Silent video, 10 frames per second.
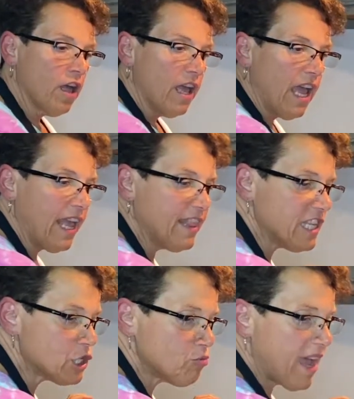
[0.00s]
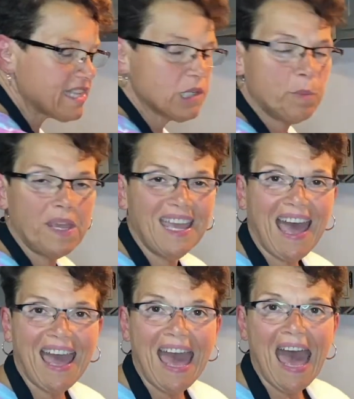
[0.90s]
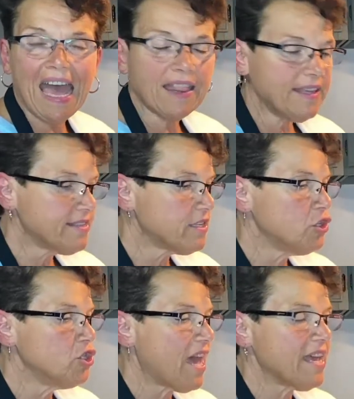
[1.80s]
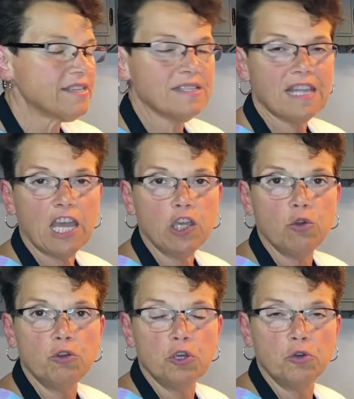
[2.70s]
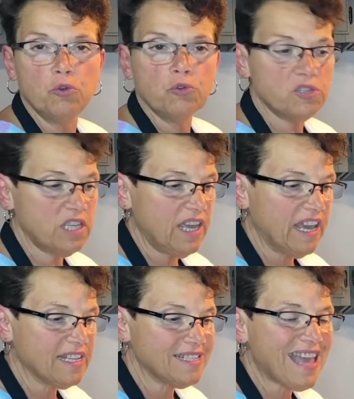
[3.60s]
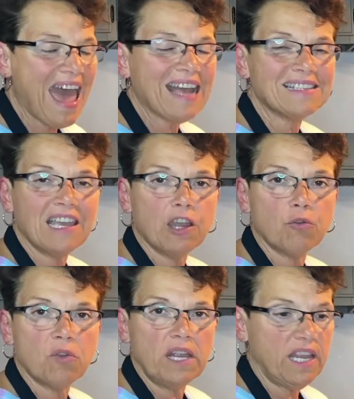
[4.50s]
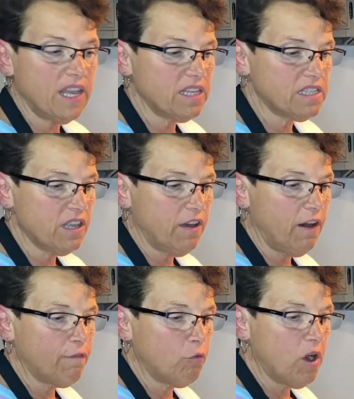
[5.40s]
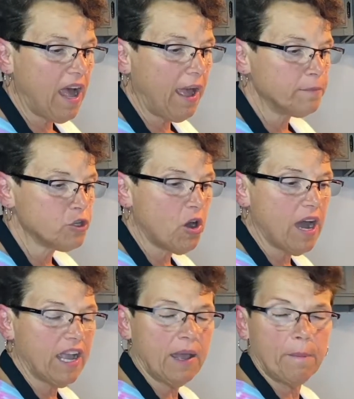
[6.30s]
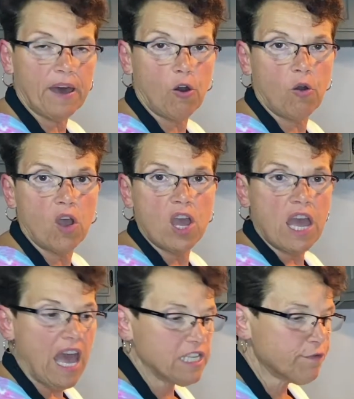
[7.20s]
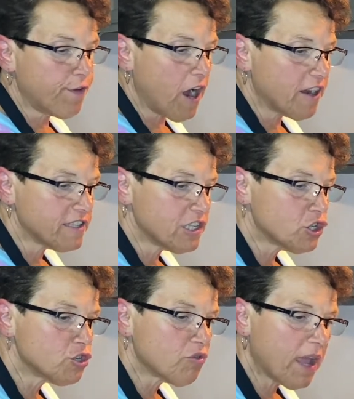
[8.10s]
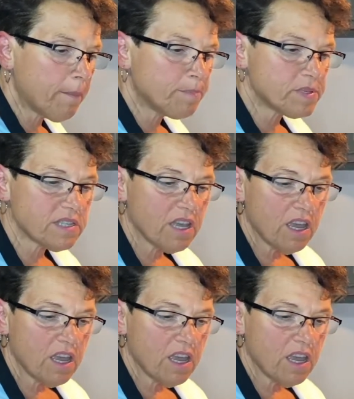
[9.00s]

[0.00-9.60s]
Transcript: in this recipe, I highly suggest that you use the exact ingredients of what I'm talking about. As far as the shrimps,